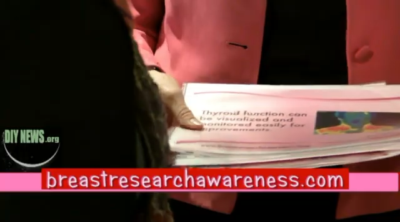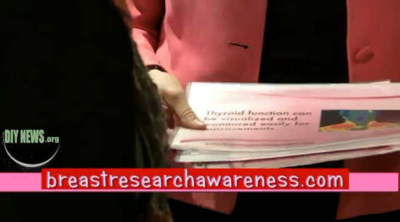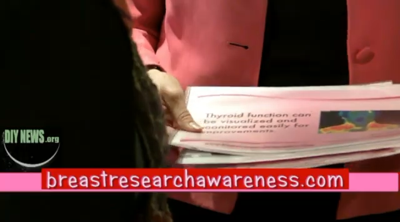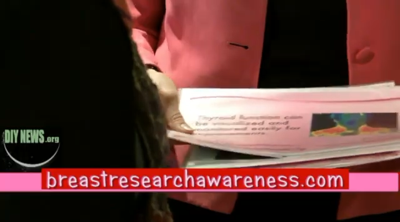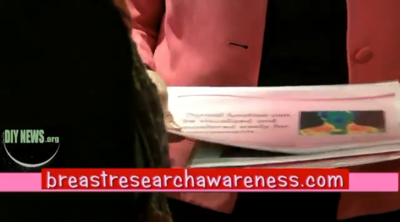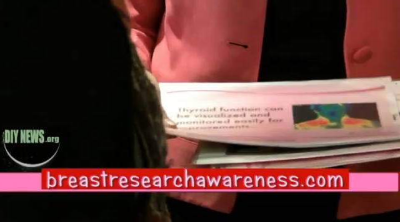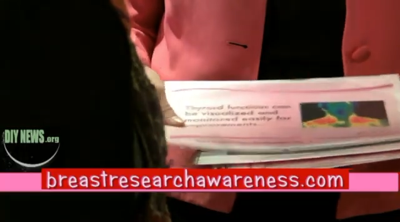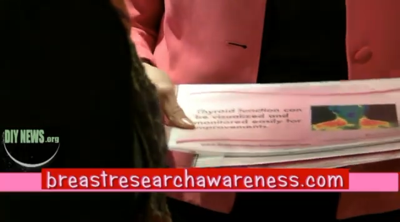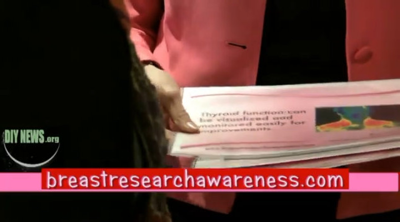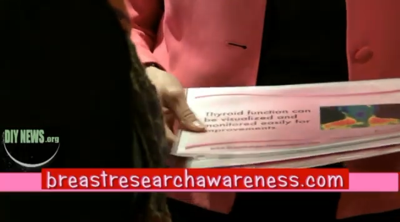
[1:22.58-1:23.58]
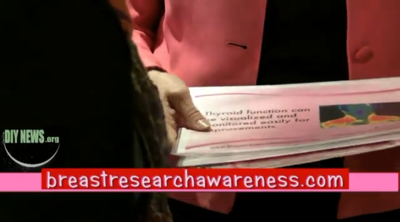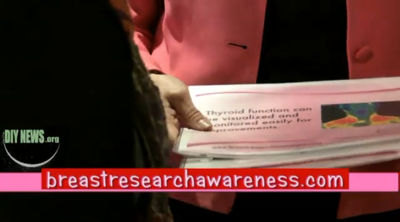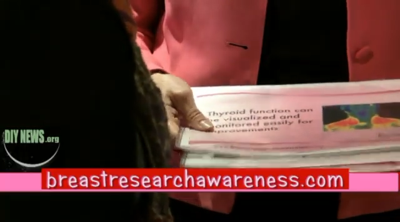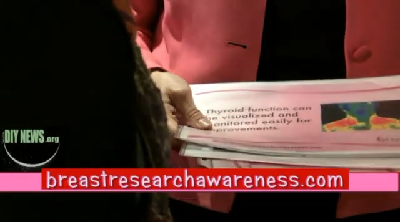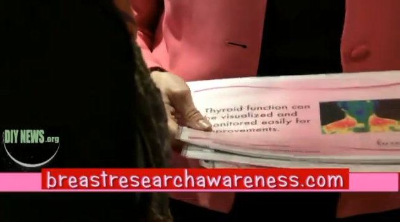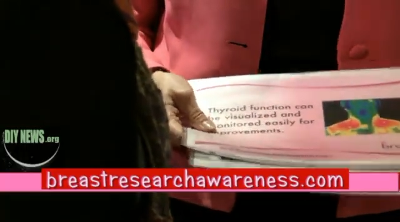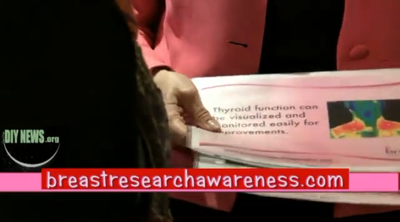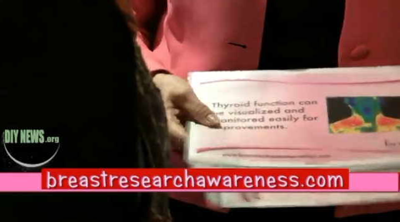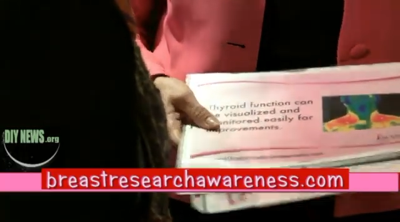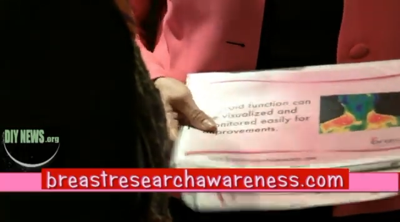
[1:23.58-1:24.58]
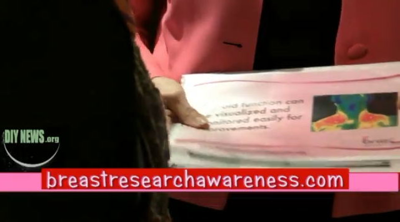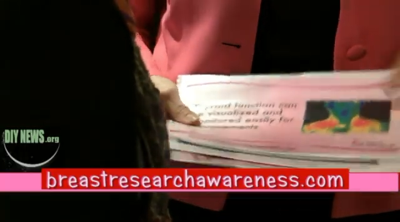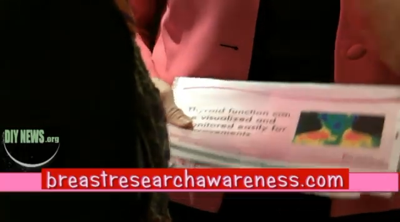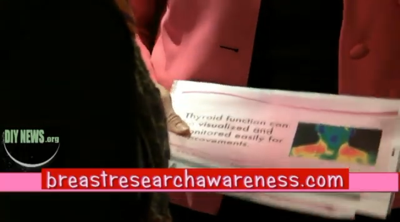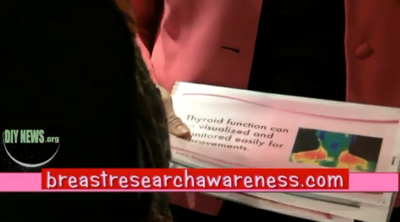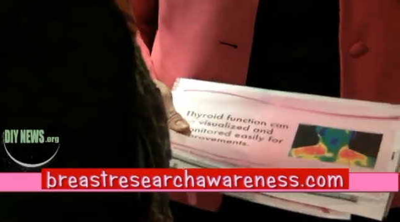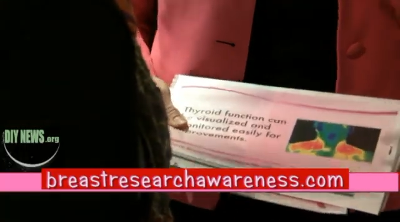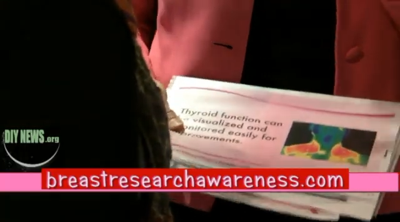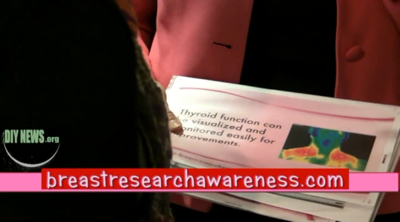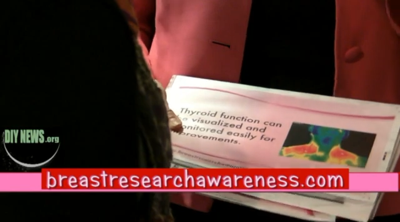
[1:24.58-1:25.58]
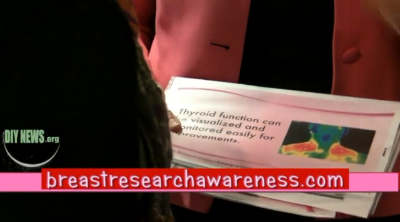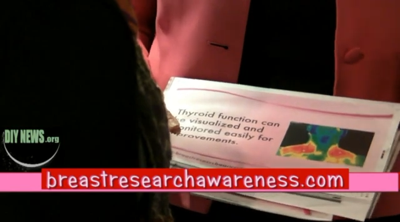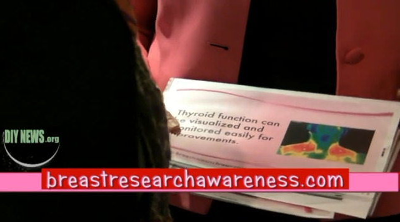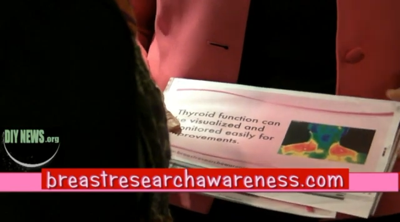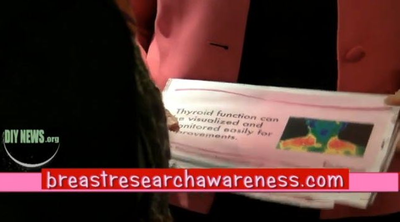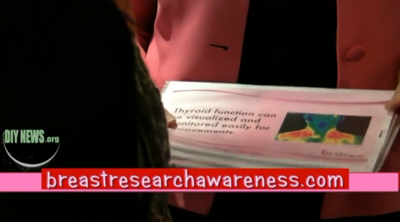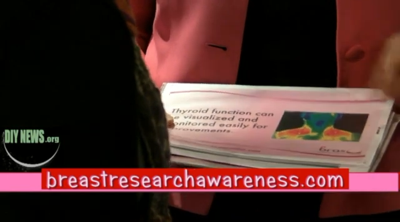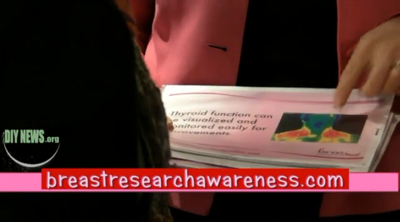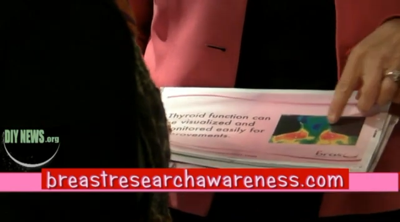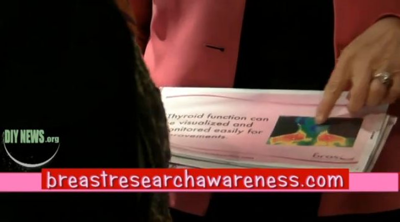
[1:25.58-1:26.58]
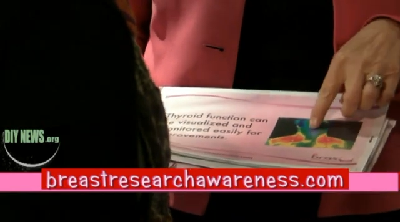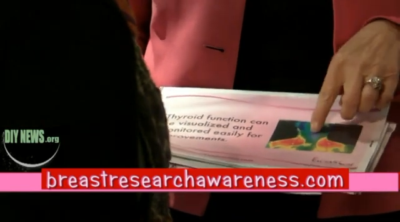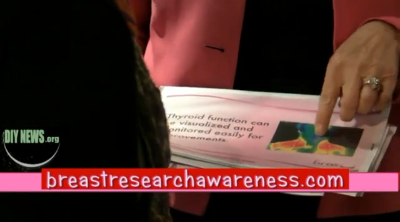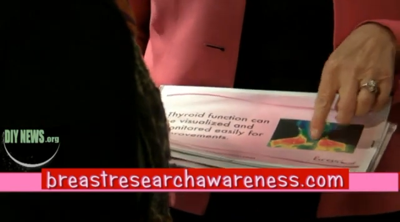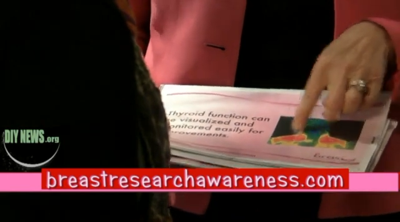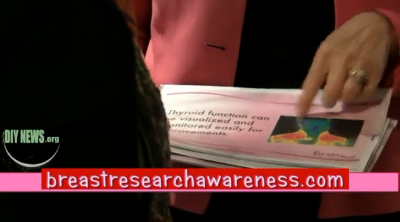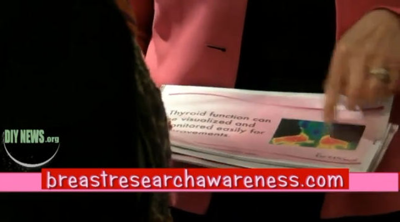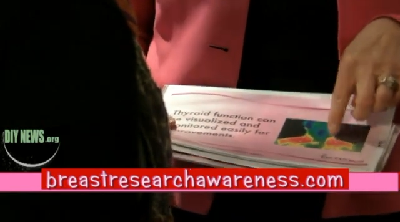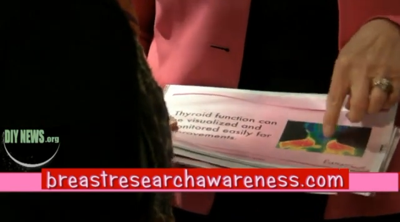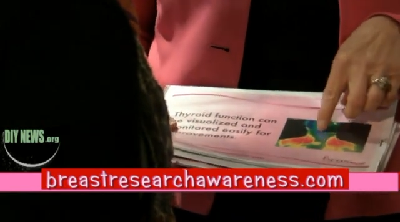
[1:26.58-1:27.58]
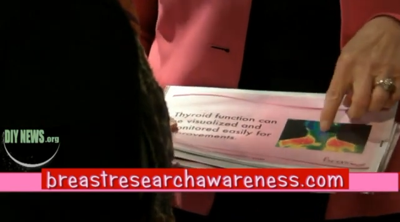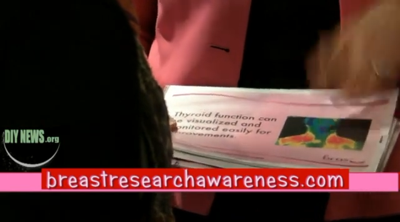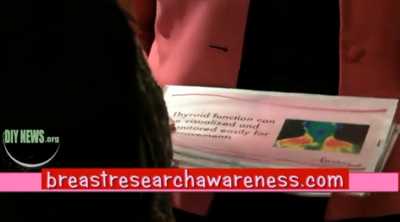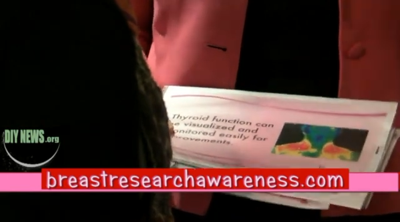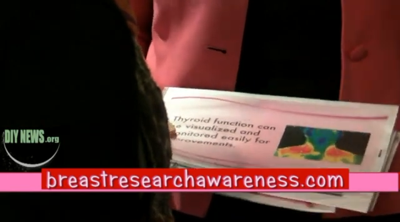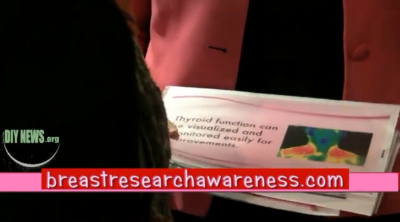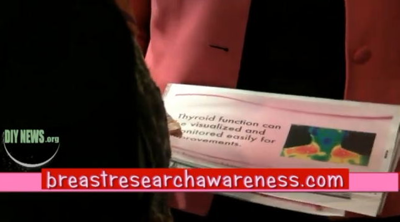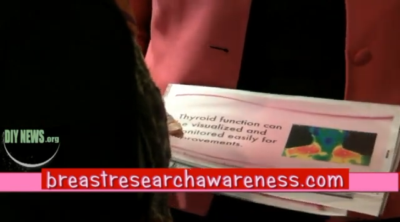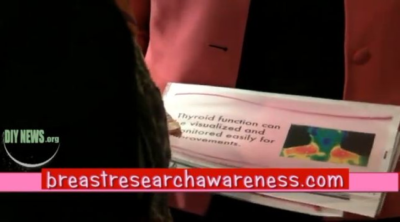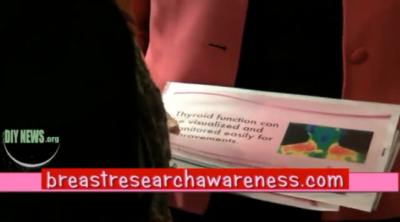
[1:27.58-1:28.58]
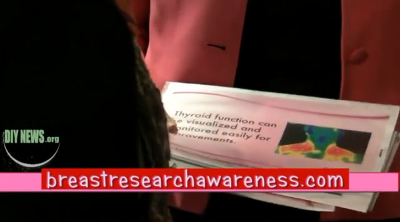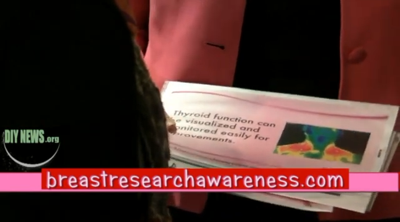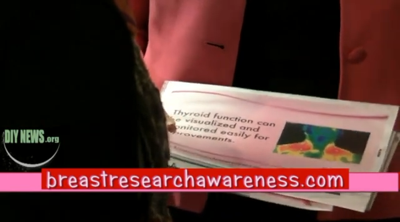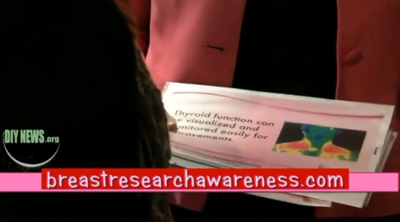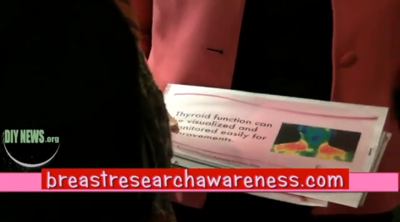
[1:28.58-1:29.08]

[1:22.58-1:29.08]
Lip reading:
Nobody's mouth can be seen.